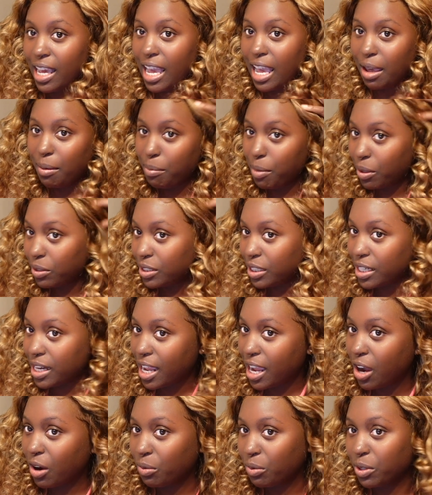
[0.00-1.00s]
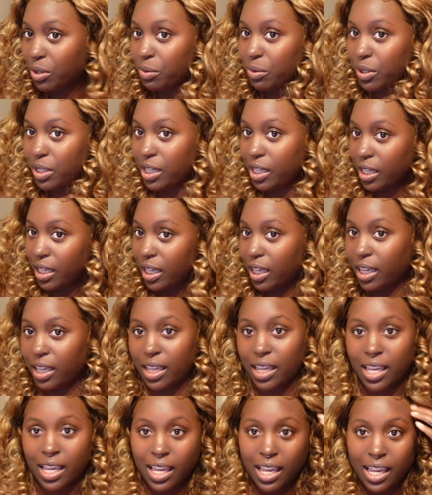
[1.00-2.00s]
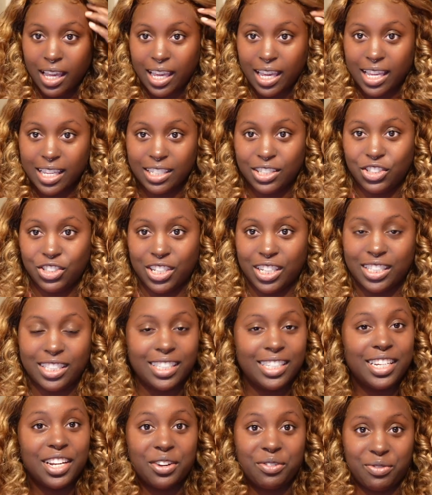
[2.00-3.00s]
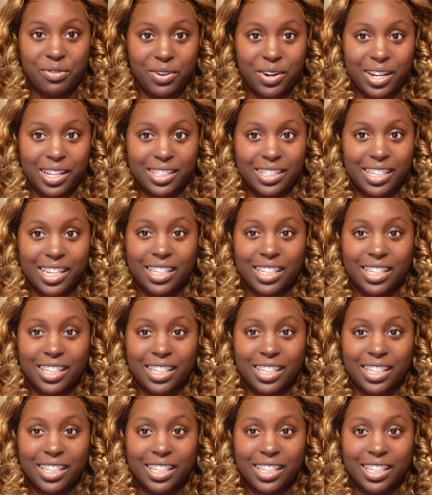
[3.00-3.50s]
and melted down really, really good. It's just different.